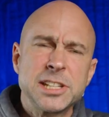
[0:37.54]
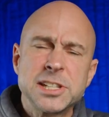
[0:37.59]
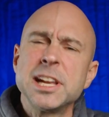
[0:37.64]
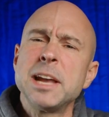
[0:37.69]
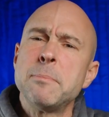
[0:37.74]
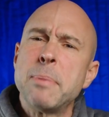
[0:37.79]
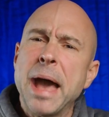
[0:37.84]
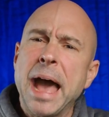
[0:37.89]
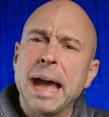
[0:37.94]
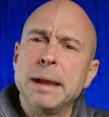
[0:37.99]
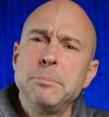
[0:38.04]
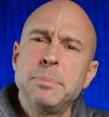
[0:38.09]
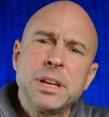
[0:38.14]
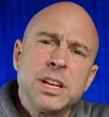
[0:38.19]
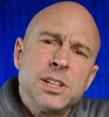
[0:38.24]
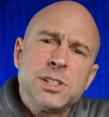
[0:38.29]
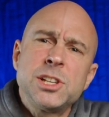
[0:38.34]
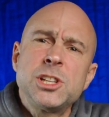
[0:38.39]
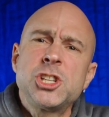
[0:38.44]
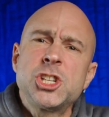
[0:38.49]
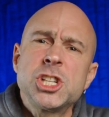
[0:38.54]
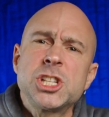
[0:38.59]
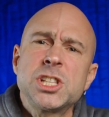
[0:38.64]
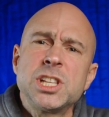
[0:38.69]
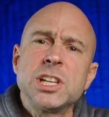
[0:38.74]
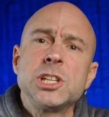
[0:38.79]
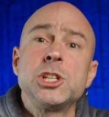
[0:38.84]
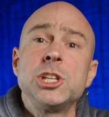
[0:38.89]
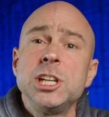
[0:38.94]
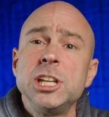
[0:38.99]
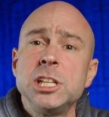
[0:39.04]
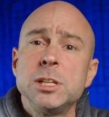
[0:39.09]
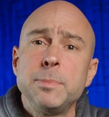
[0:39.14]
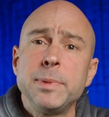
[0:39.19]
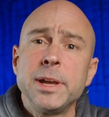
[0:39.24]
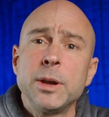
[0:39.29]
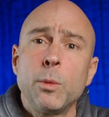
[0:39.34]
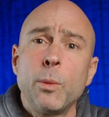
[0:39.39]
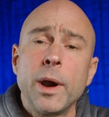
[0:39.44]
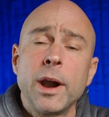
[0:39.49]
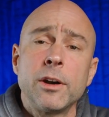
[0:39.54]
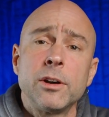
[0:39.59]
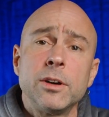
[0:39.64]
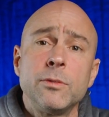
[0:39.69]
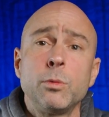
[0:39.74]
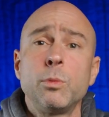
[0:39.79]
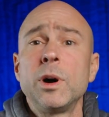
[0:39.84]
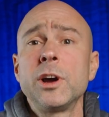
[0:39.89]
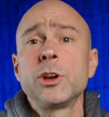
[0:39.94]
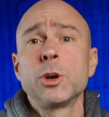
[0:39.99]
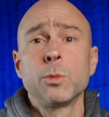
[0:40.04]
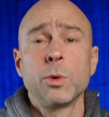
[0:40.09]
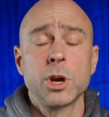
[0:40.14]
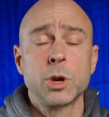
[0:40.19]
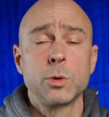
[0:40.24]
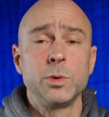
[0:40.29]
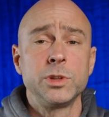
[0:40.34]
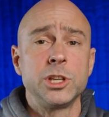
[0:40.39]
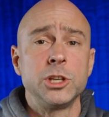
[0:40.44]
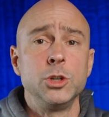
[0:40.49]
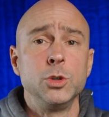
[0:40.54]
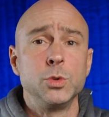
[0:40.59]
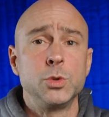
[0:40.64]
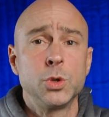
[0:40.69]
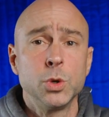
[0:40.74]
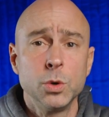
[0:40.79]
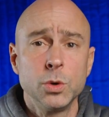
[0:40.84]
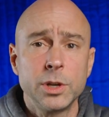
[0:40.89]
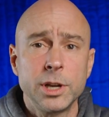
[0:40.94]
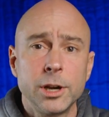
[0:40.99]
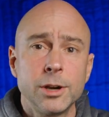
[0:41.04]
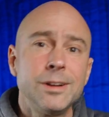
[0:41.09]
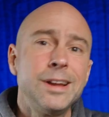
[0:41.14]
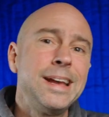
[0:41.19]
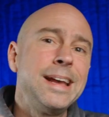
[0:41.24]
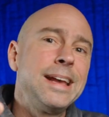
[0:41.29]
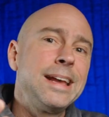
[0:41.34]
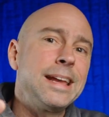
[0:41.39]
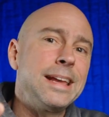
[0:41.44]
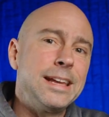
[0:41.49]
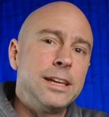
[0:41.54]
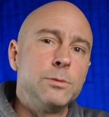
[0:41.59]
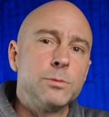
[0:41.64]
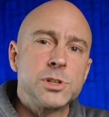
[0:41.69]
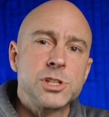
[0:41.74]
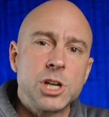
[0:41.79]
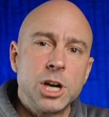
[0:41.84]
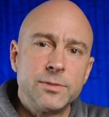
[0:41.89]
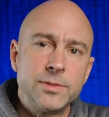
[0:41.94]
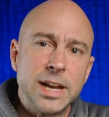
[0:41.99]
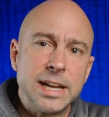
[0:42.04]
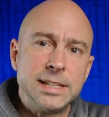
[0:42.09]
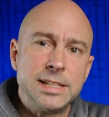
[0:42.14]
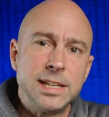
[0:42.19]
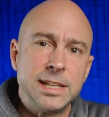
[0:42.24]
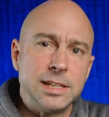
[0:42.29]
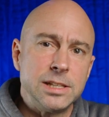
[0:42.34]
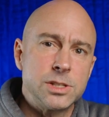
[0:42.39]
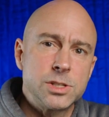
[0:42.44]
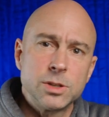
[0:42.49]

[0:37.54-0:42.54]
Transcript: to say bad, because it's just things you need to be aware of while you're working with the new tool here in Resolve 19.